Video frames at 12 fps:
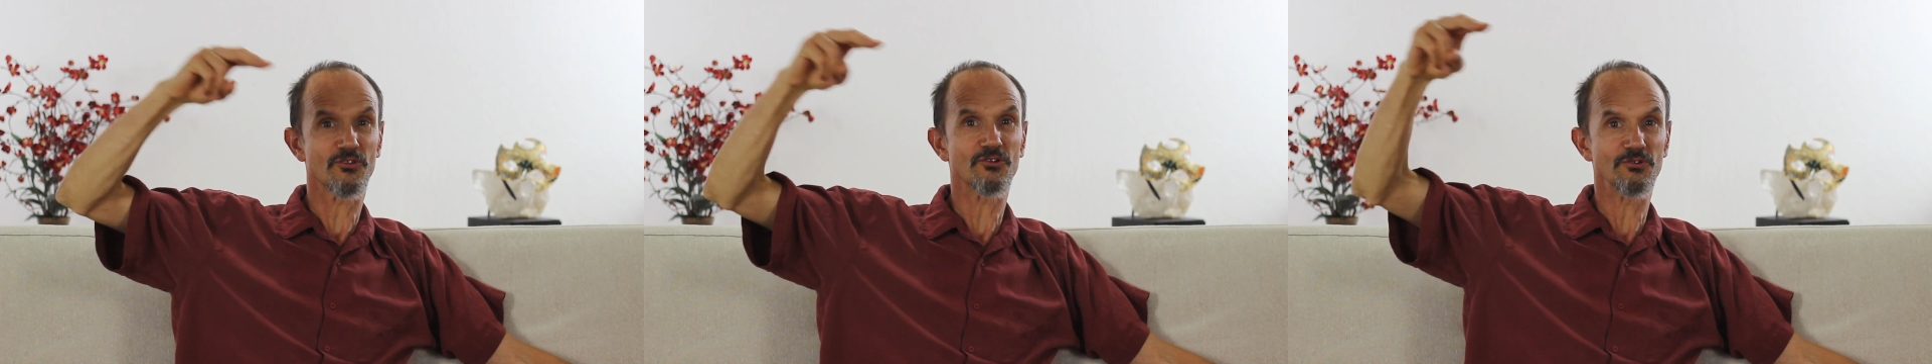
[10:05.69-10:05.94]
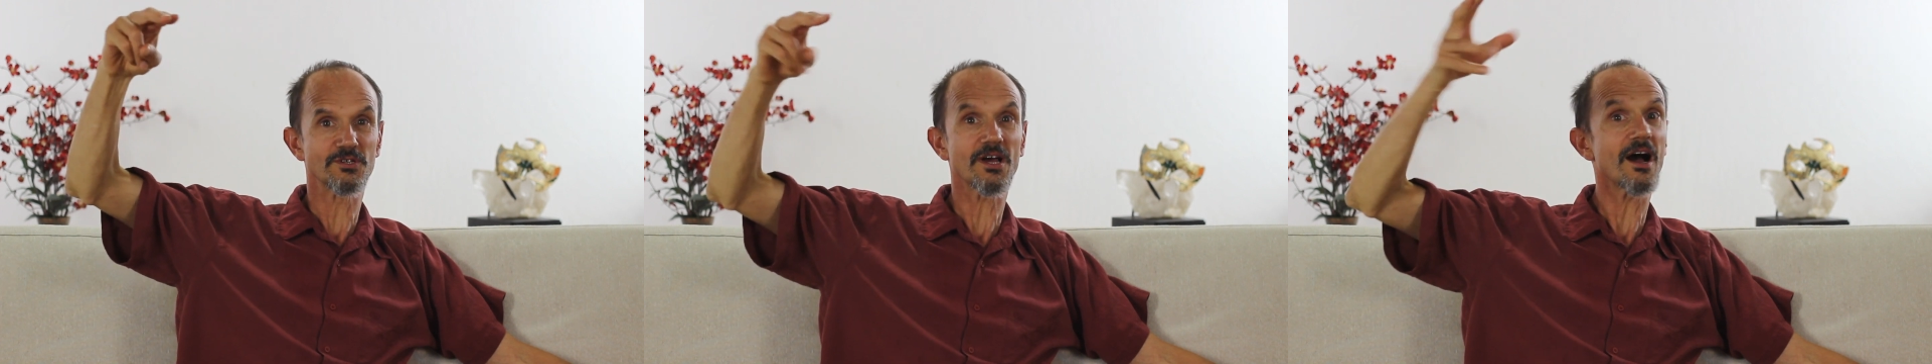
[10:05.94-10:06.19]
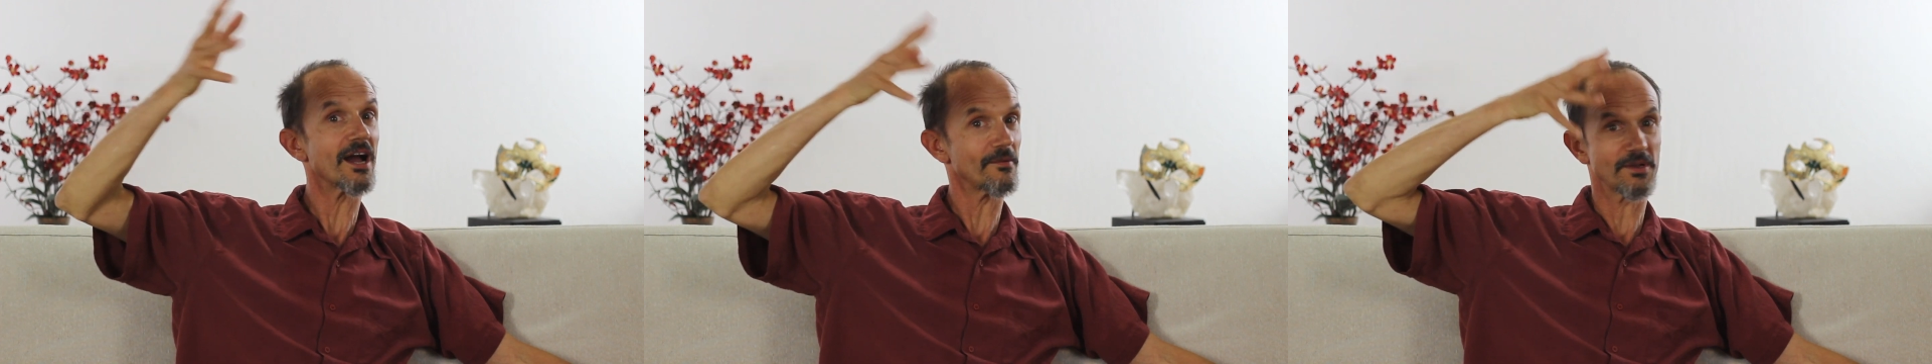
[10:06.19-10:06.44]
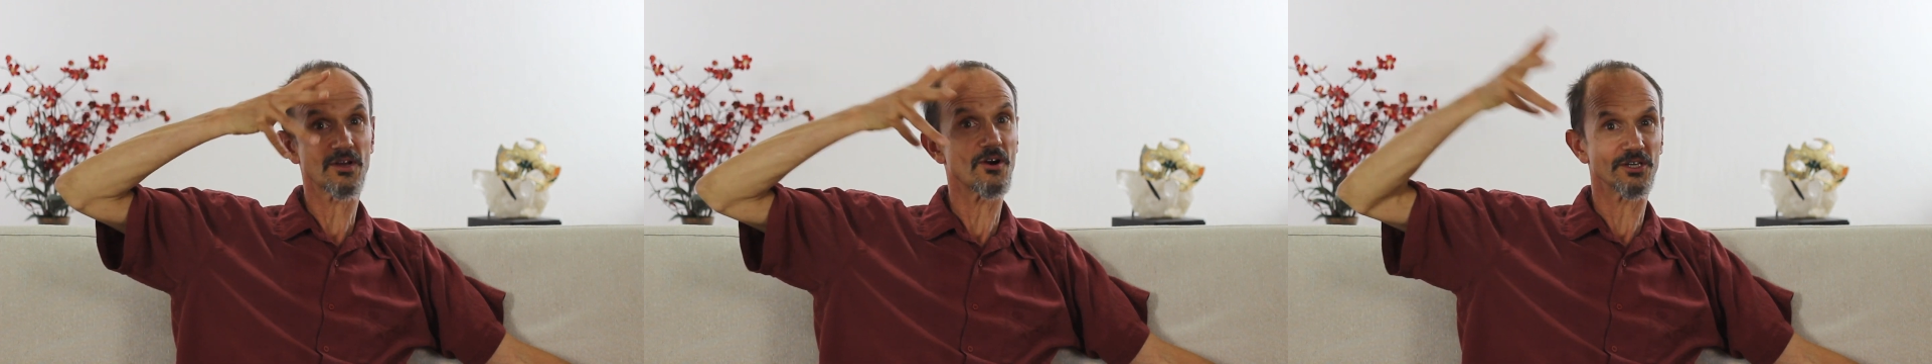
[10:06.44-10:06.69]
through
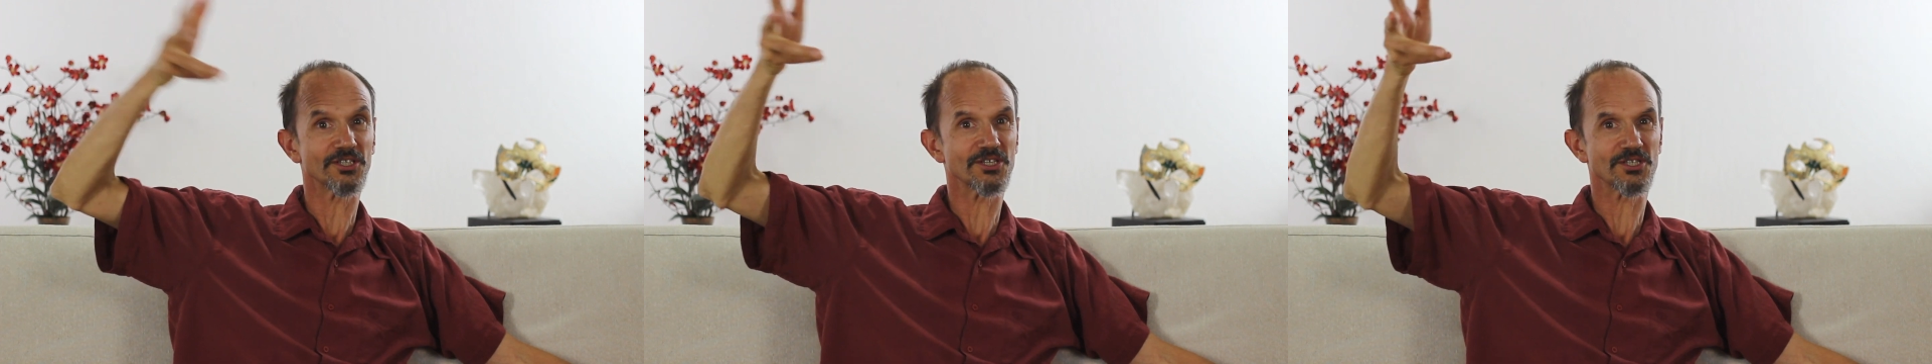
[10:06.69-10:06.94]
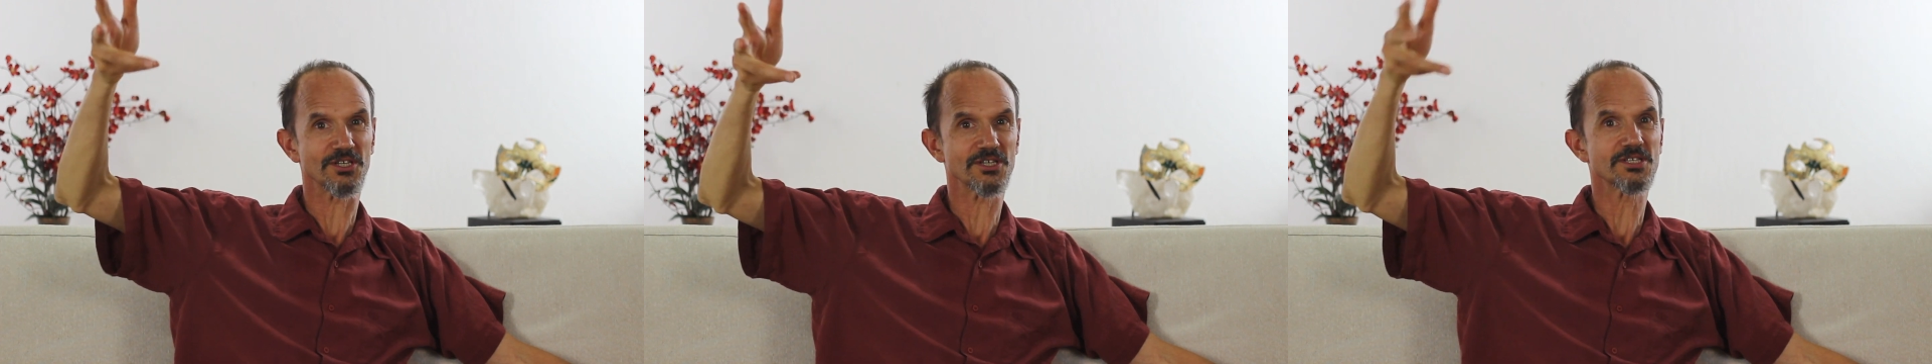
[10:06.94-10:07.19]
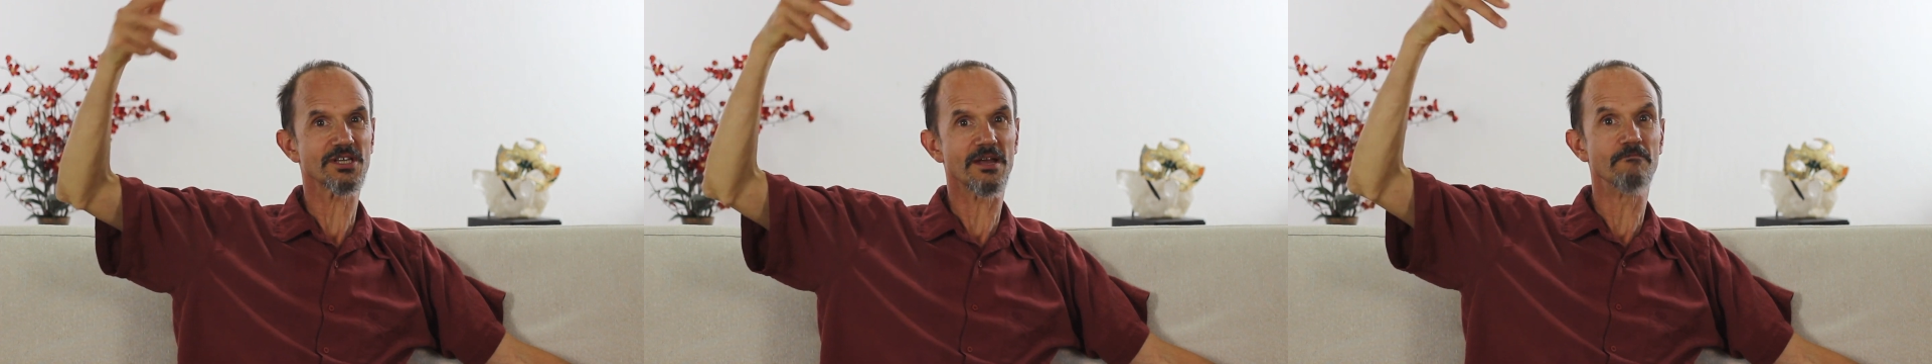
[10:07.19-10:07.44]
time in consciousness